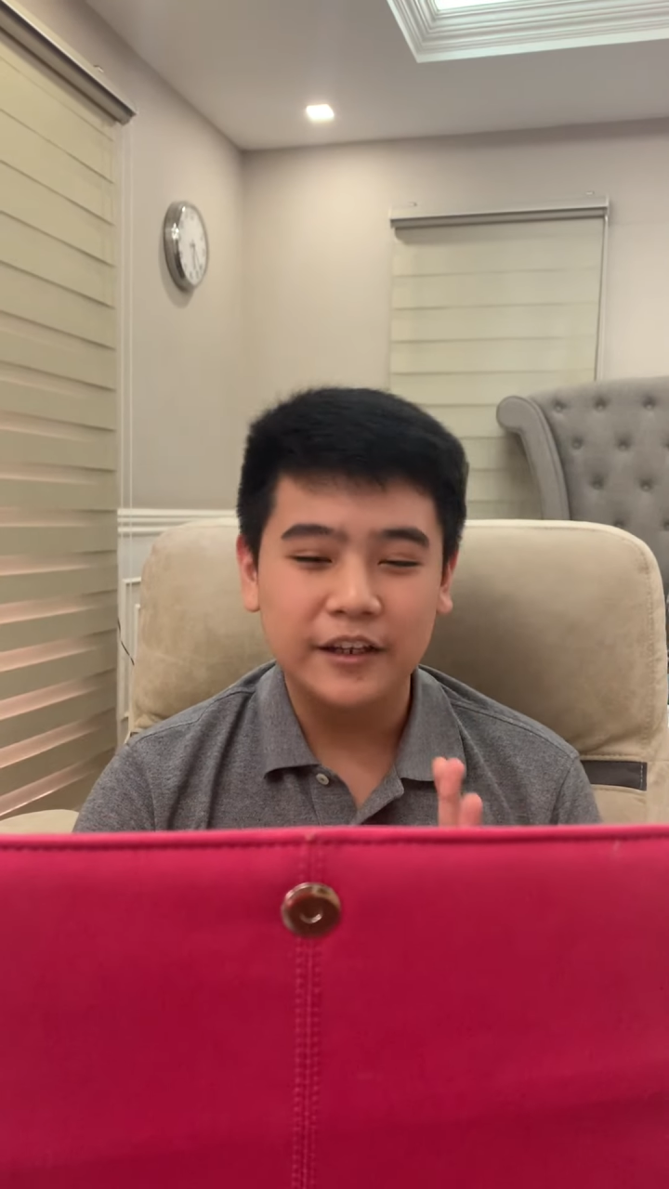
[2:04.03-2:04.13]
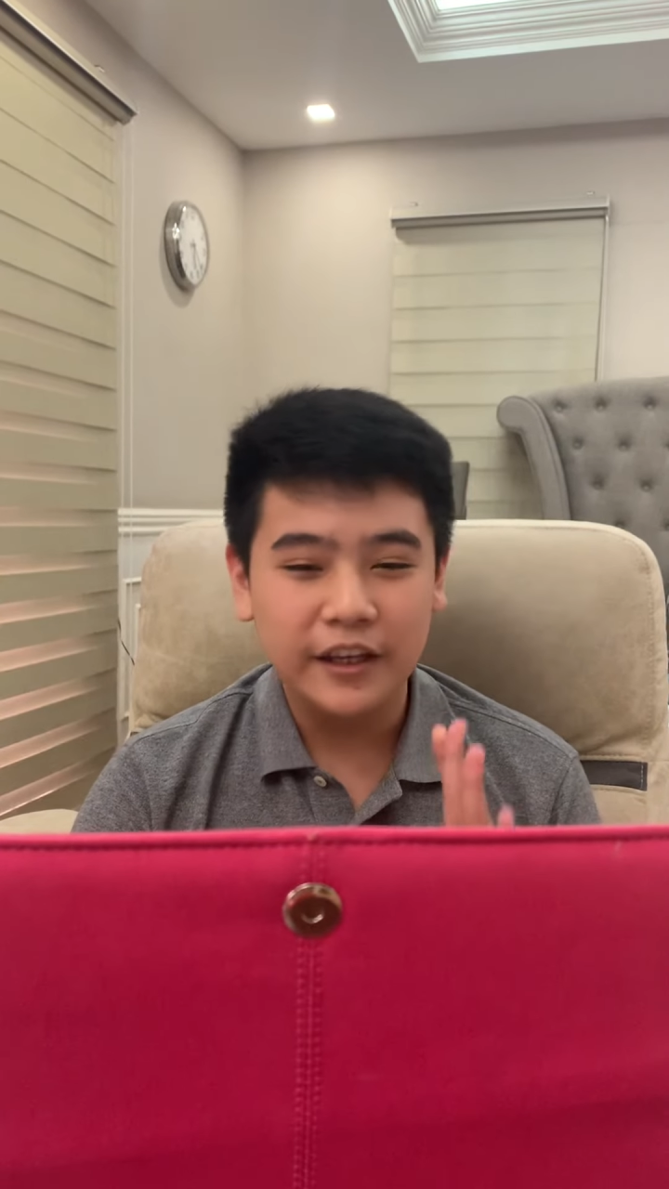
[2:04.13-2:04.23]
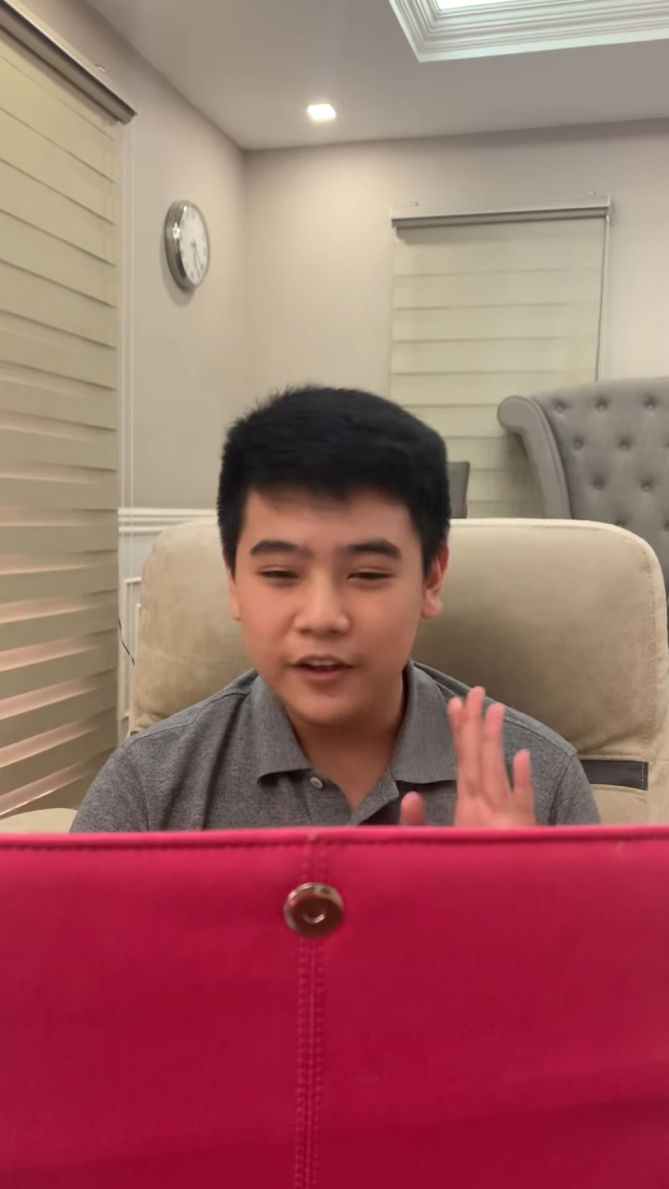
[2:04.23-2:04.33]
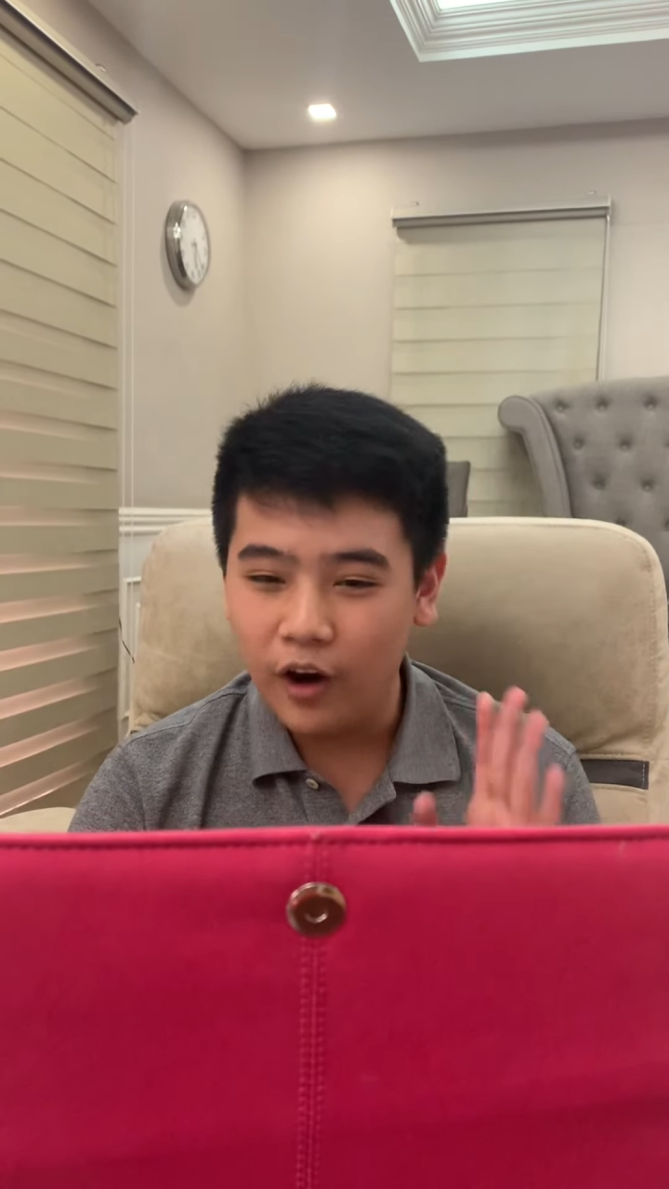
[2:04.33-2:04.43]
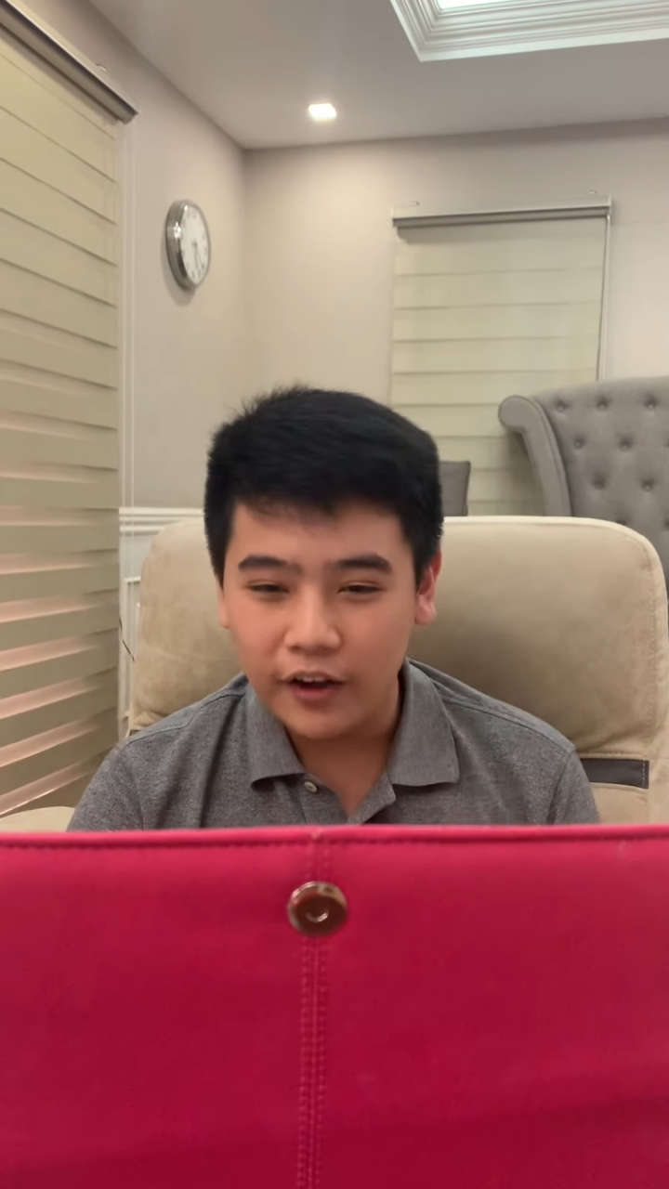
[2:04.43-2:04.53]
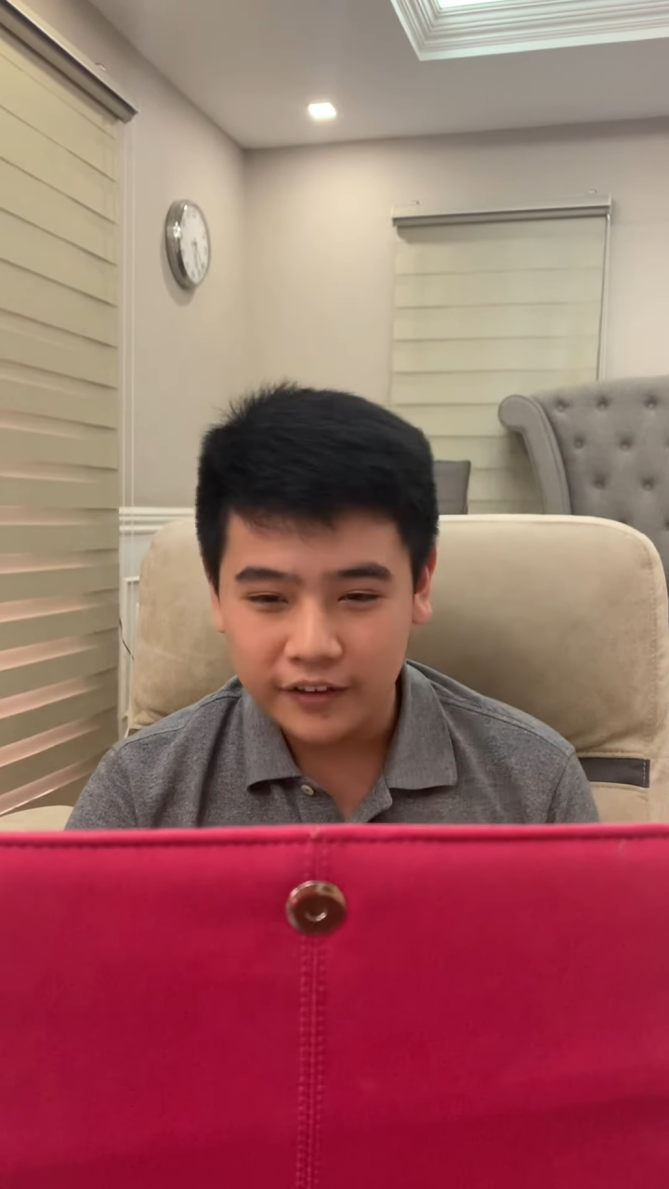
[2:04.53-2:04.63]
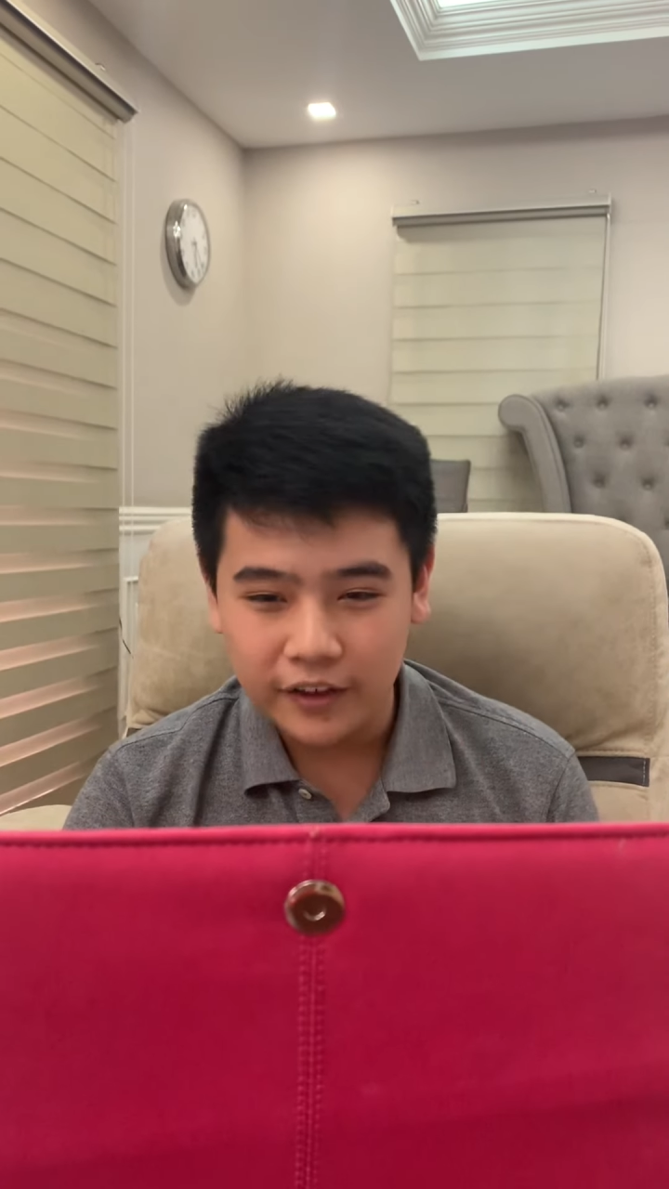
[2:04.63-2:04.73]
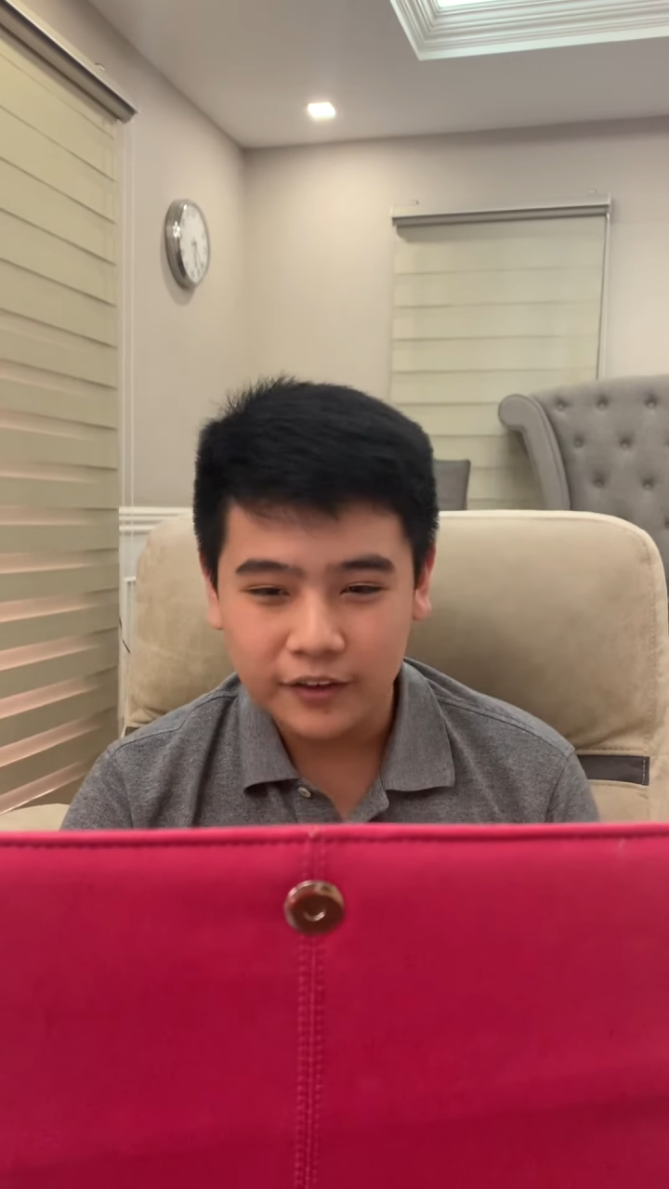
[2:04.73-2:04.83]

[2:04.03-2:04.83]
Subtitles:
chaotic